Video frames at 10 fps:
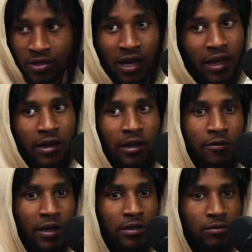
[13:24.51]
You know what I'm saying?
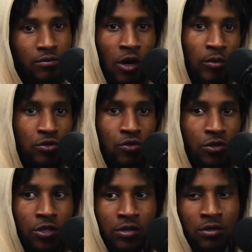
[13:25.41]
I had left like
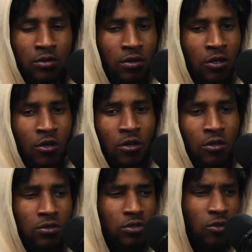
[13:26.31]
almost 2 years ago.
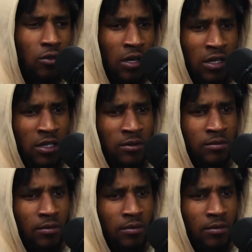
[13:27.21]
So